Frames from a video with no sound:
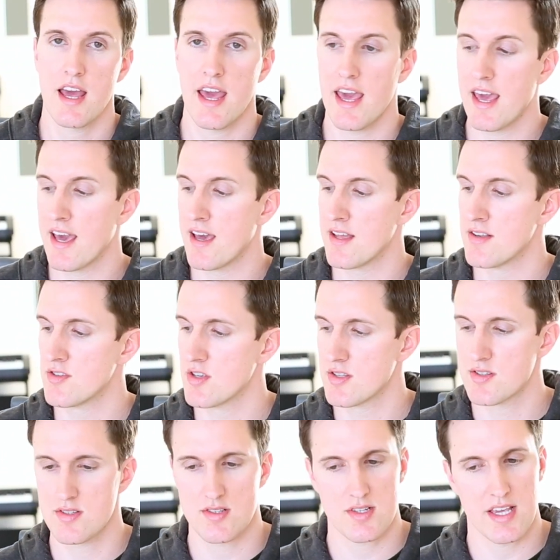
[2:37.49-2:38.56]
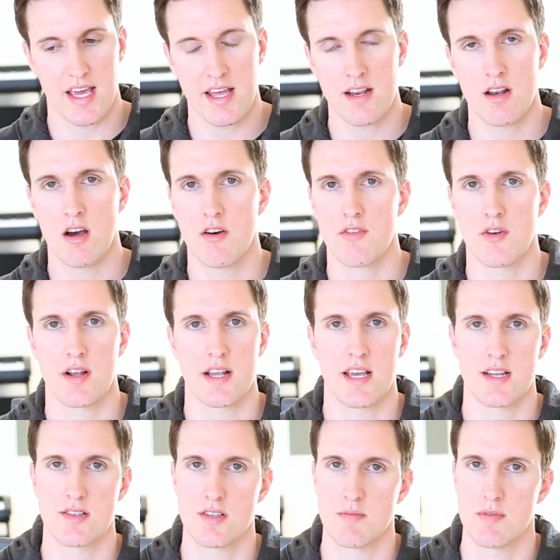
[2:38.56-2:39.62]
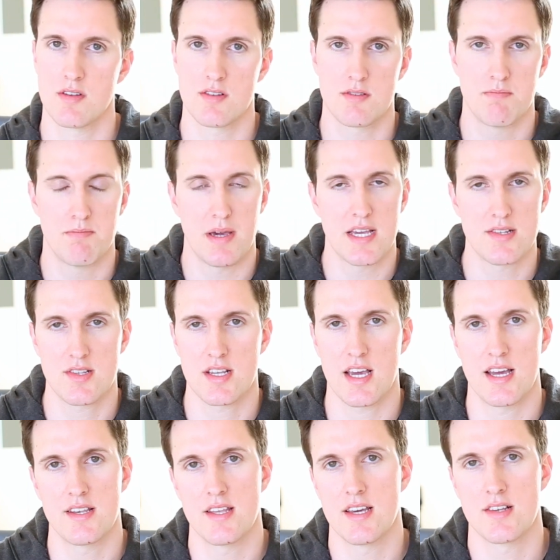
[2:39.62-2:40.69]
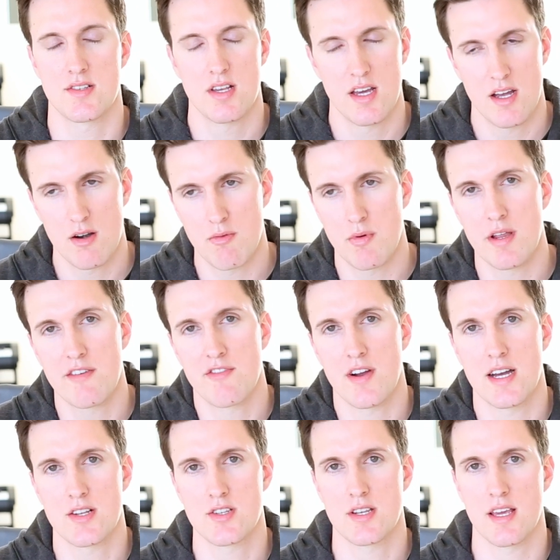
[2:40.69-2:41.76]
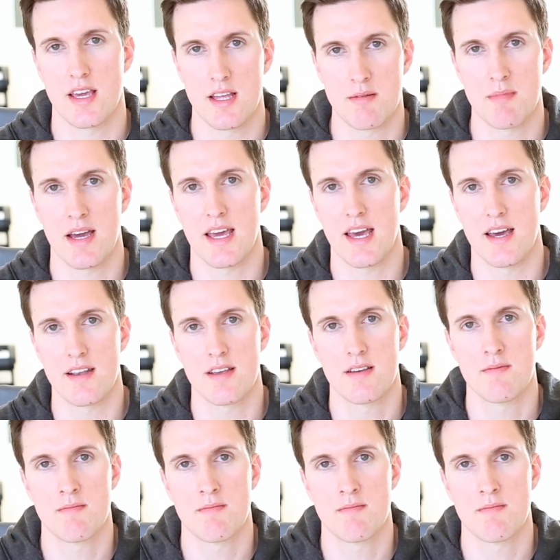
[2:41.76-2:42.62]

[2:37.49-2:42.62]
and just scan it over and get some of those basic ideas refreshed in my head.